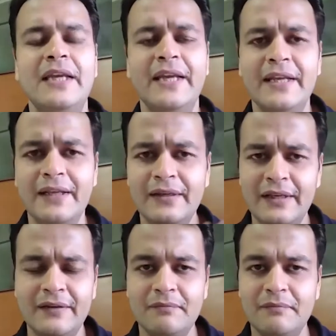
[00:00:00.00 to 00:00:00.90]
And
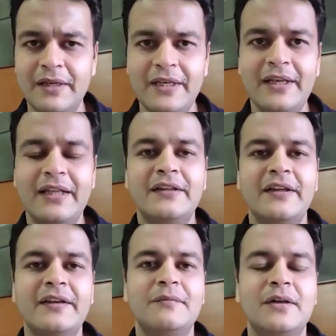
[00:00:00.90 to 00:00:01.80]
many
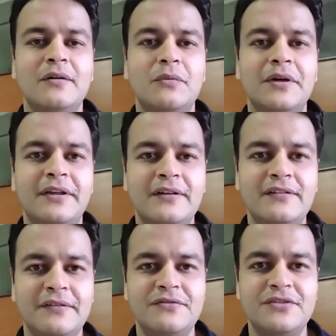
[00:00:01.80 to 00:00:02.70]
healthcare
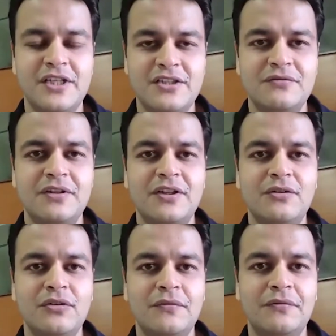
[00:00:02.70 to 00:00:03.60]
verticals have changed with the
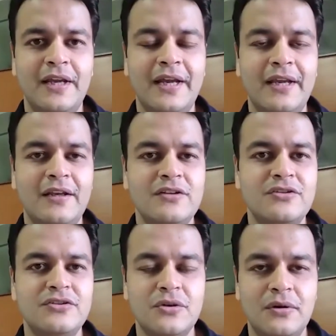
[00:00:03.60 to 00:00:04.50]
use of AI, and
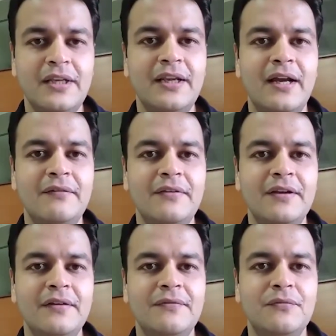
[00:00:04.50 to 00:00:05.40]
surely
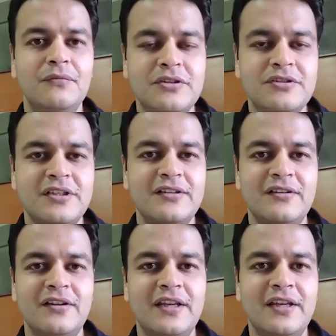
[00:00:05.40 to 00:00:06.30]
IVF would change
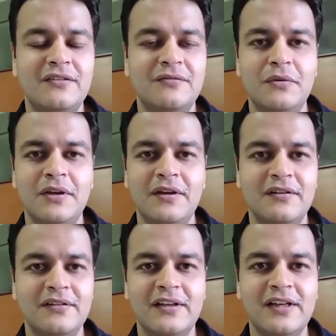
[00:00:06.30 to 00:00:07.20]
in the next few
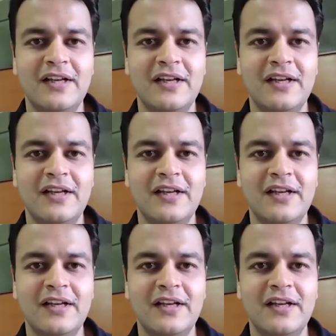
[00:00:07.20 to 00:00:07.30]
years.